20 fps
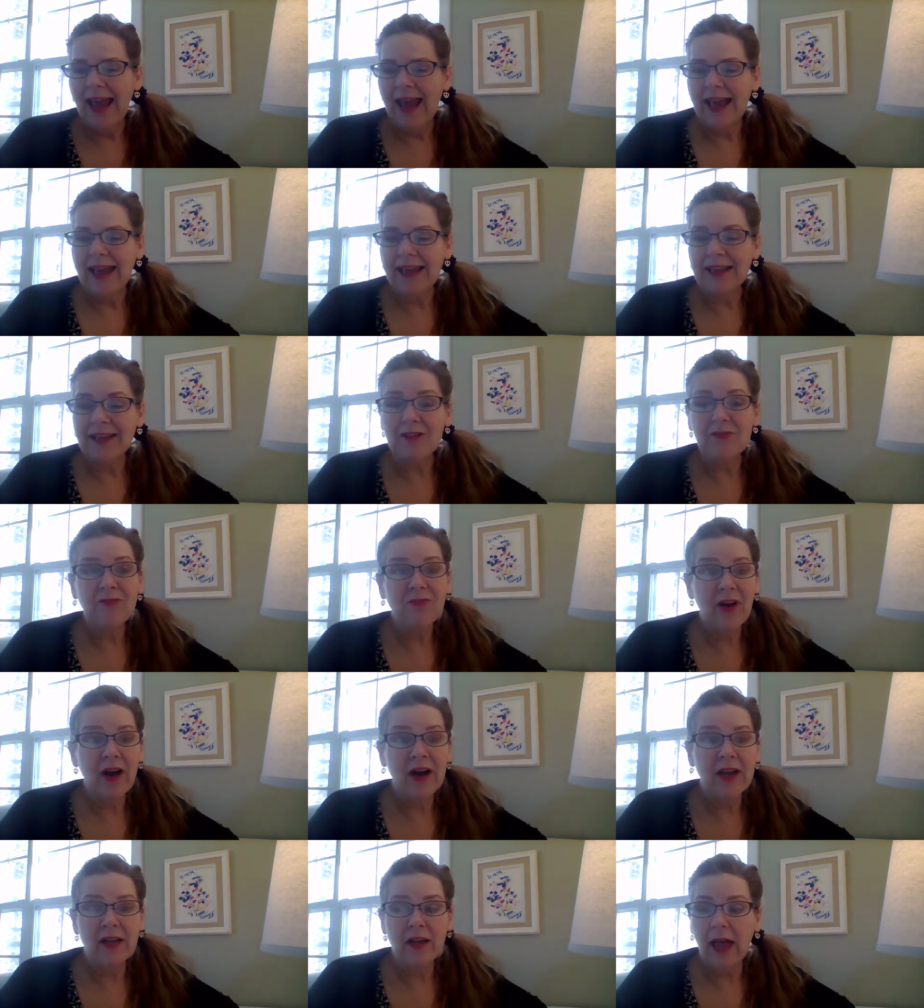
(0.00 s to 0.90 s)
and can
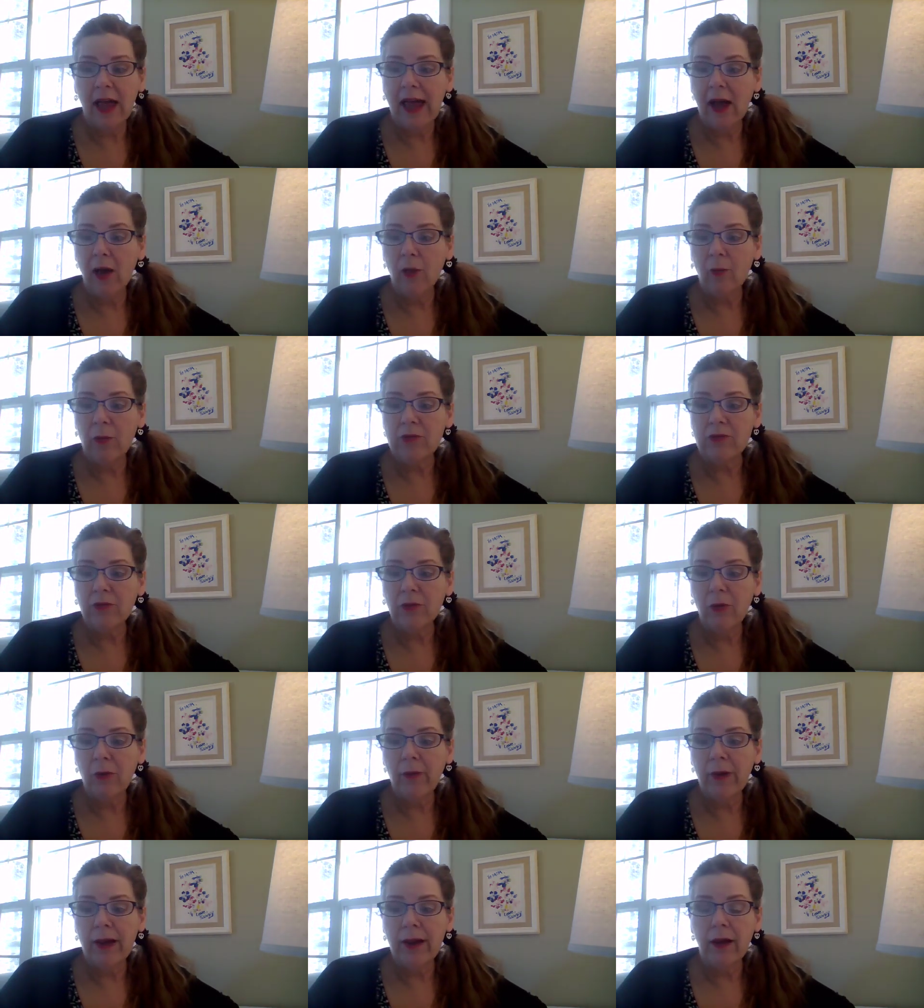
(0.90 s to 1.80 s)
find out what's
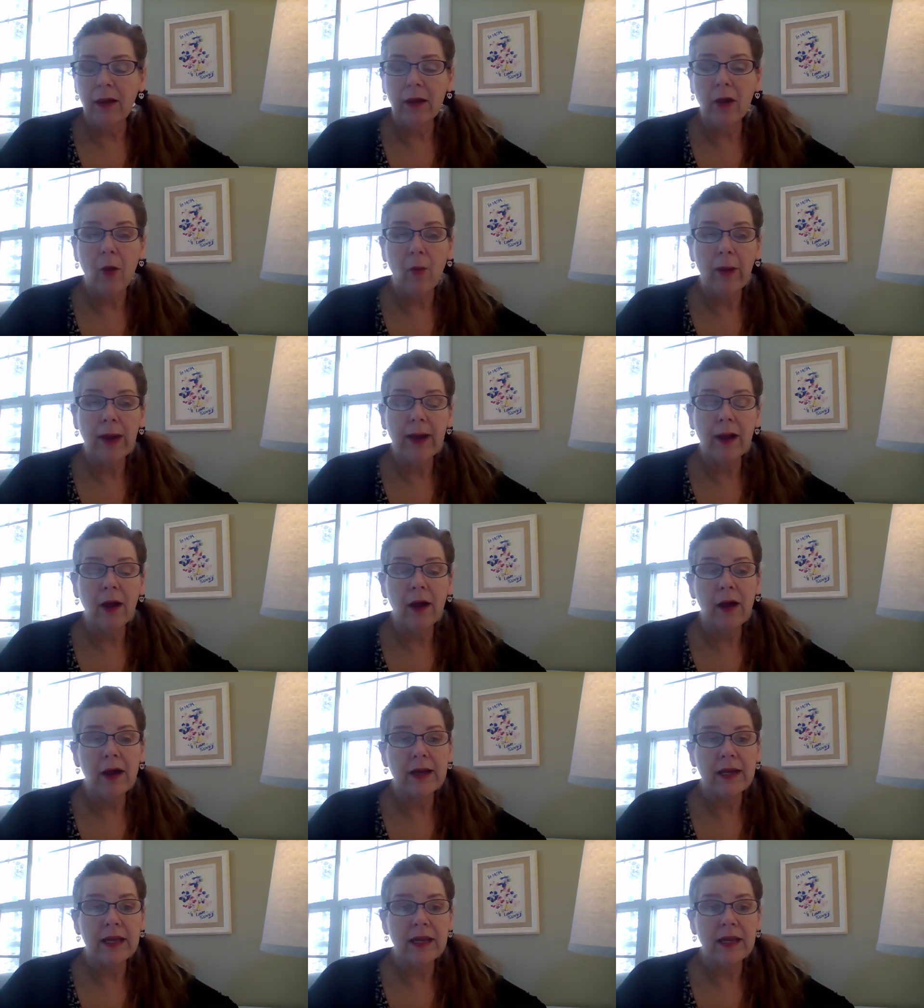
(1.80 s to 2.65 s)
going on,